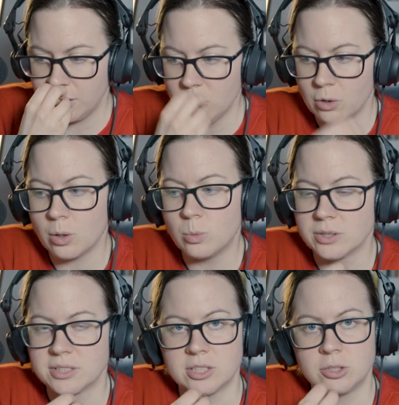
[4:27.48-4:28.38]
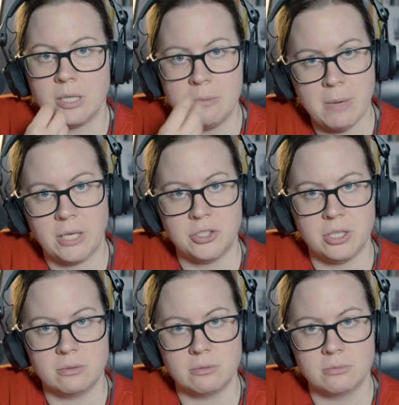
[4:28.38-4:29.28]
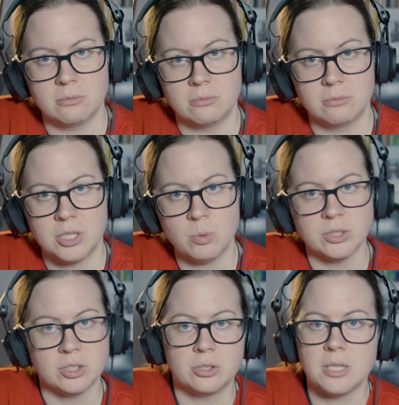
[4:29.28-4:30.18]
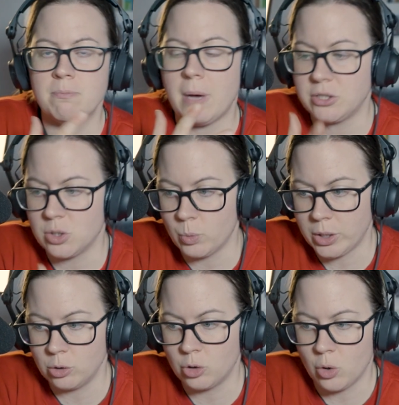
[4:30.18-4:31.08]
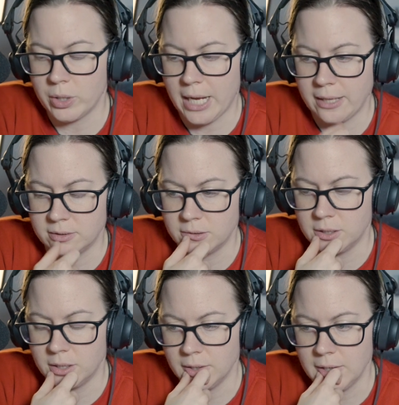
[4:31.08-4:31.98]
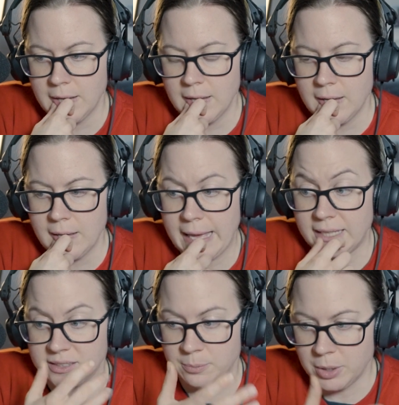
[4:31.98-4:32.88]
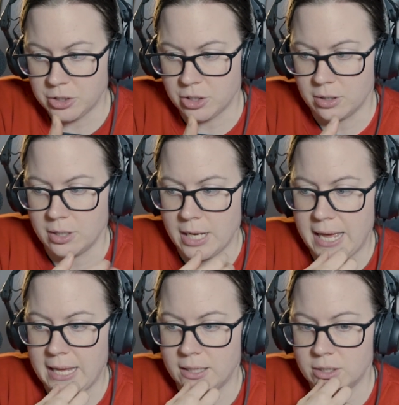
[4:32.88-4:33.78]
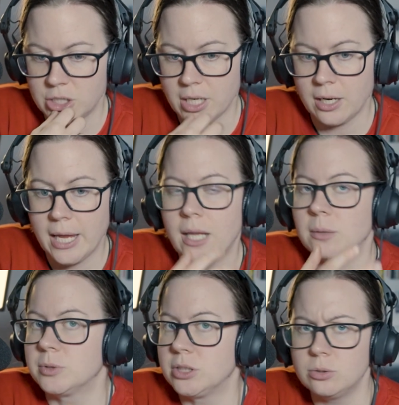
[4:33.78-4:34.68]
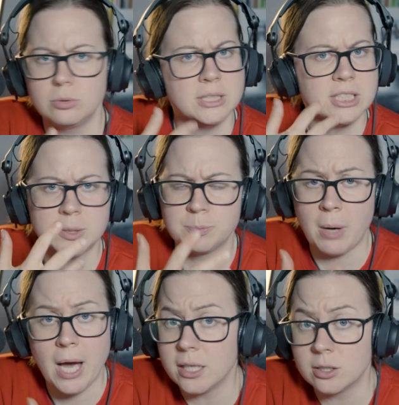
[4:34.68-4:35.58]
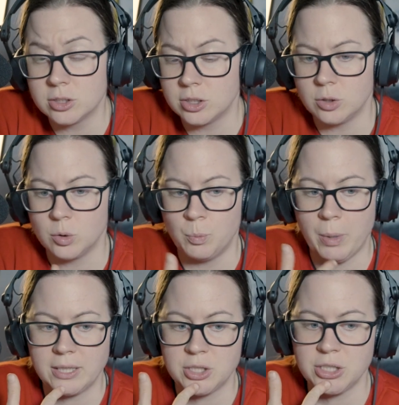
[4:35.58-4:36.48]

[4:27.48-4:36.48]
Yoko wants us to imagine. She wants you to imagine when you go and enter the exhibition and she kind of helps you inspires you but